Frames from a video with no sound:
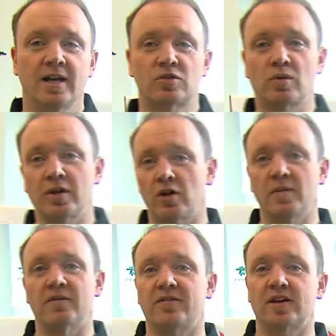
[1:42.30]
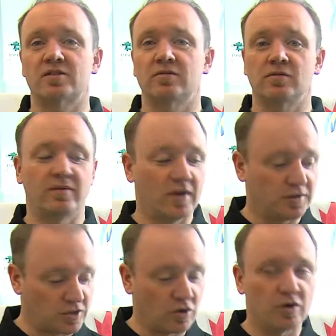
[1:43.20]
it's really going to be a festive. We've
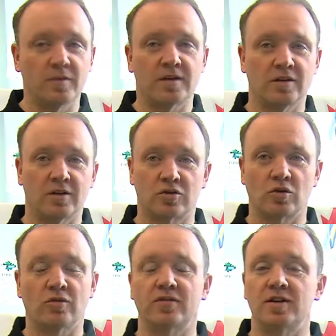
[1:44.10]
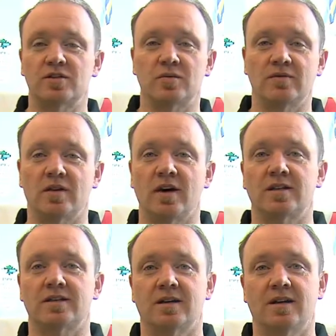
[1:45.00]
got the tournament, uh, the trophies. We've
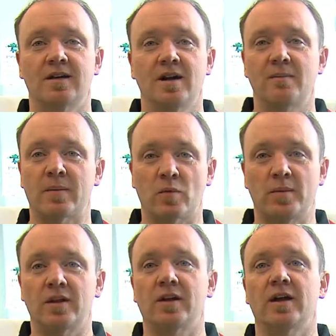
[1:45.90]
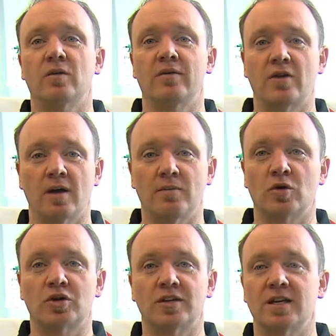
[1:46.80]
got uh, memorabilia. We've got
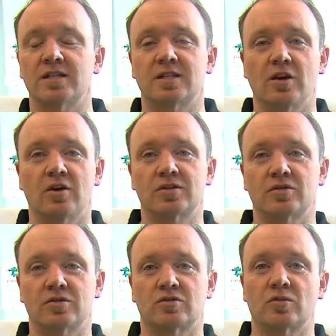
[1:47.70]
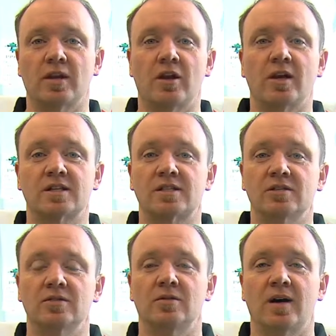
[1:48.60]
merchandise there. So there's really lots
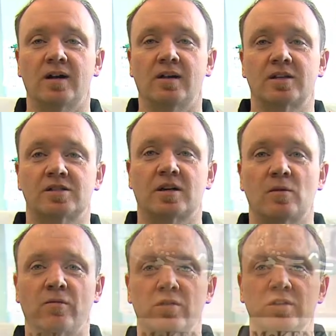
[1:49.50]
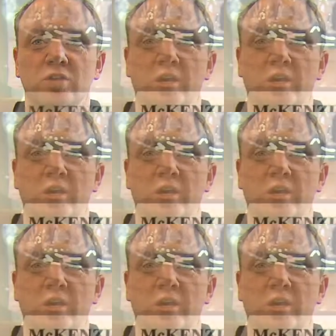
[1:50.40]
to lots to come over and